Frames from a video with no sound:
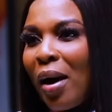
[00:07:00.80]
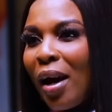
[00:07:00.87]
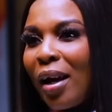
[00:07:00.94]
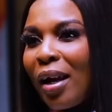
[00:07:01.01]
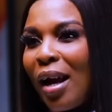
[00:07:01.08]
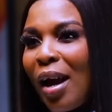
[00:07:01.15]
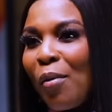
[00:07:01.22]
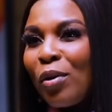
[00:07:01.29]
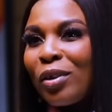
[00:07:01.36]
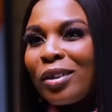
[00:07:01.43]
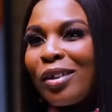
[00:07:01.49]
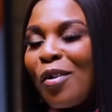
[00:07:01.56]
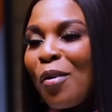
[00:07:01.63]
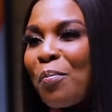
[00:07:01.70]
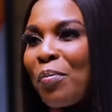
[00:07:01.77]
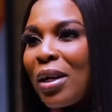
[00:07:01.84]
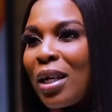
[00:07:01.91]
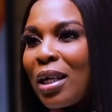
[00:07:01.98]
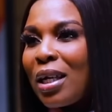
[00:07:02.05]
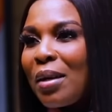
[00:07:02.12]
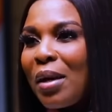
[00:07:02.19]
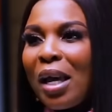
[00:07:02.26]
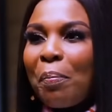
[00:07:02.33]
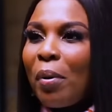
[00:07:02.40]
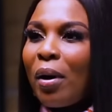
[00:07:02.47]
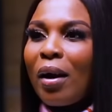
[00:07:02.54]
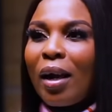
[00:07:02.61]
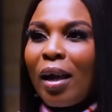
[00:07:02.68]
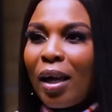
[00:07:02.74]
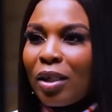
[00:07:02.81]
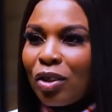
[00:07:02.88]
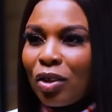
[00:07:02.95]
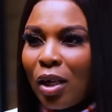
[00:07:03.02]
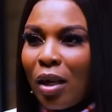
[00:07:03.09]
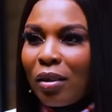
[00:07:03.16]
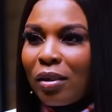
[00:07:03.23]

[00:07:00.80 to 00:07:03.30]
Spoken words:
not buy. I was completely a paralyzed